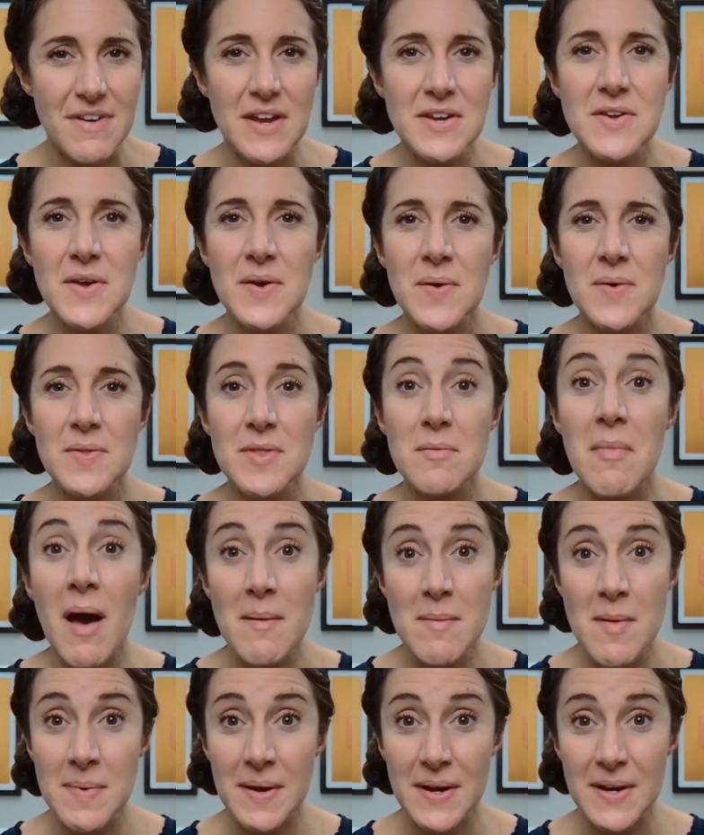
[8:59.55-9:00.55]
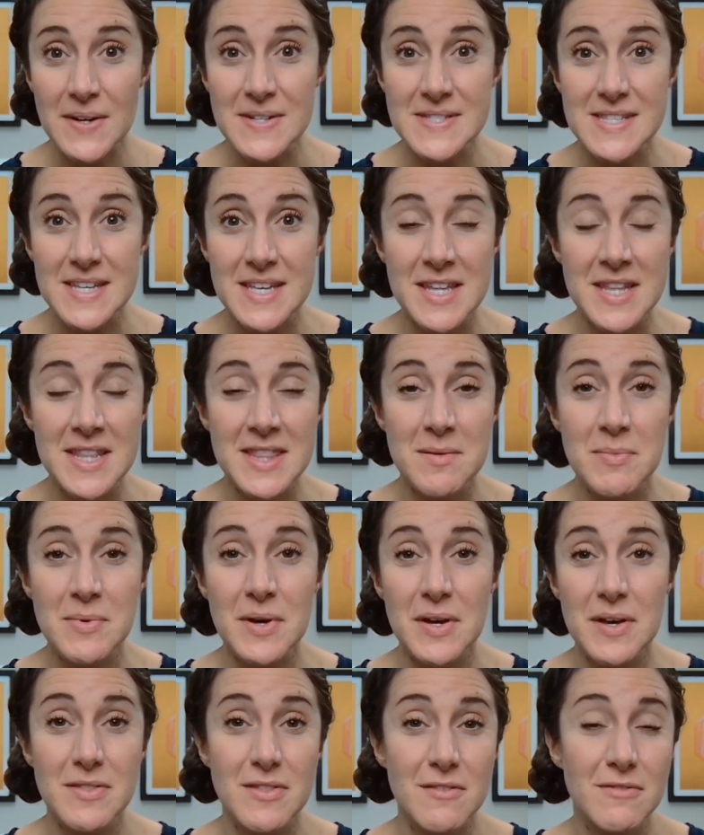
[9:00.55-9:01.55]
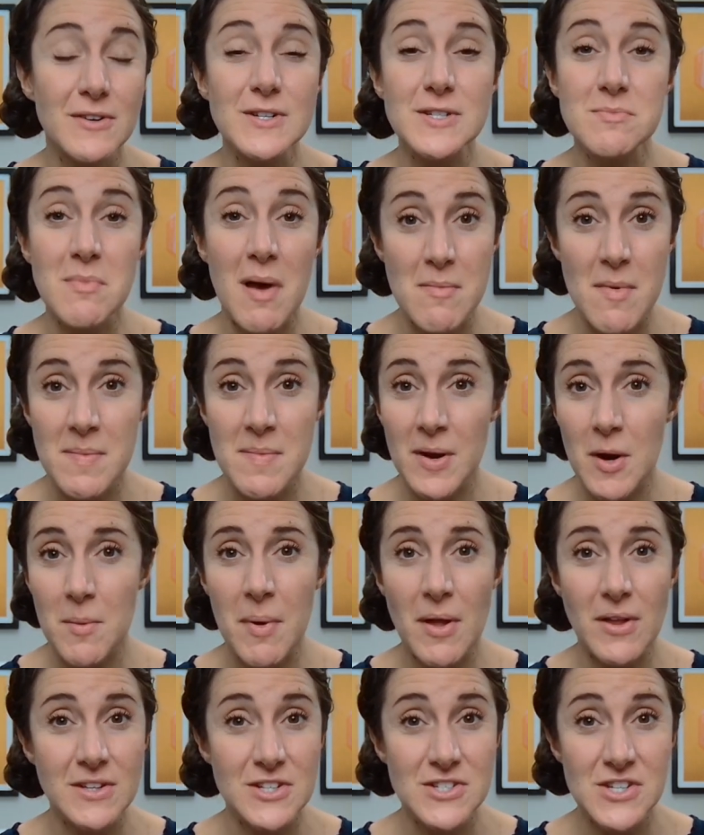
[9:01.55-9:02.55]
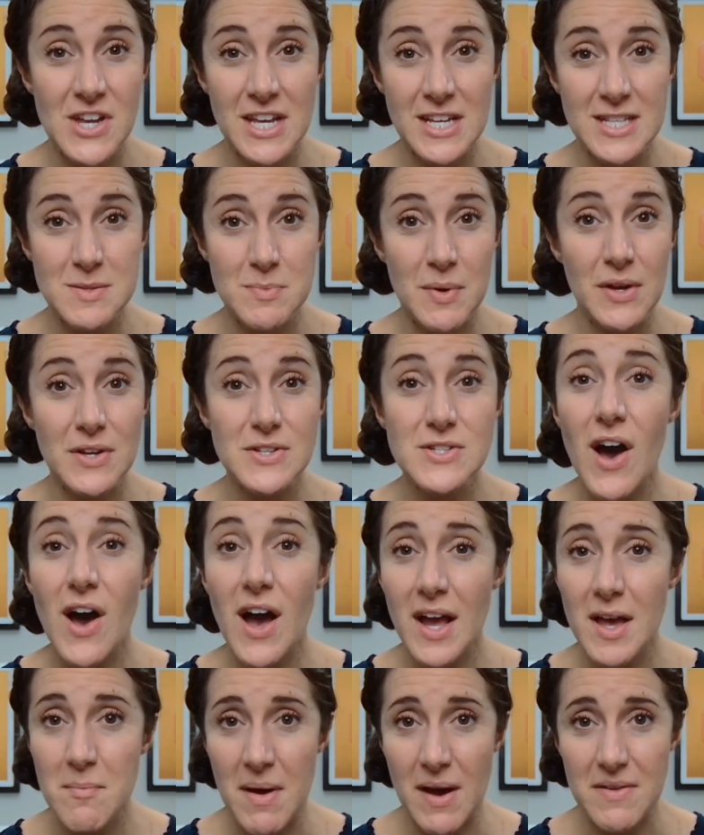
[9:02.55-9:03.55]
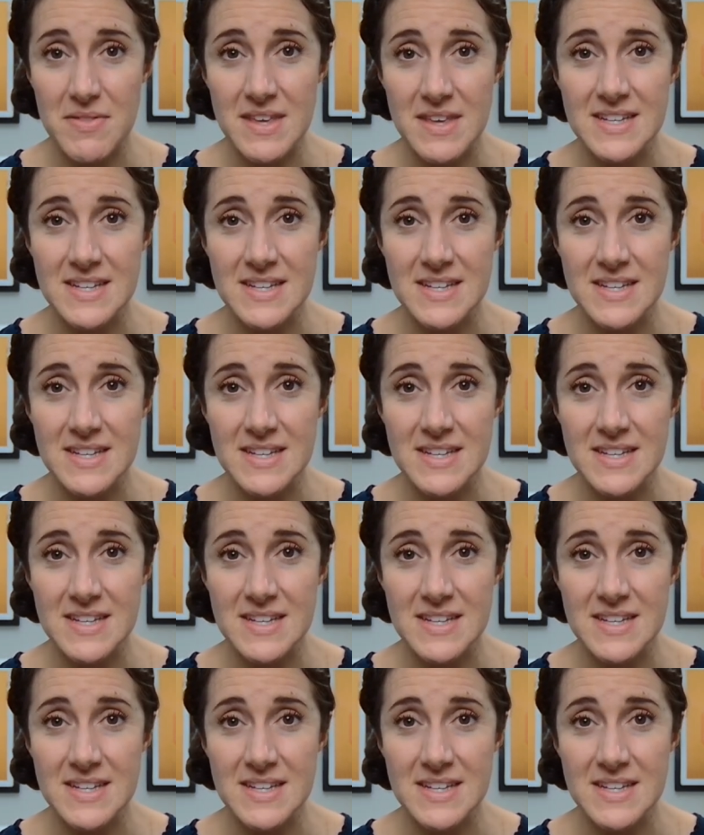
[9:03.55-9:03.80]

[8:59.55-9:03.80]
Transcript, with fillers: I know the mama bears in the book, the first Mama Bear Apologetics book, talk about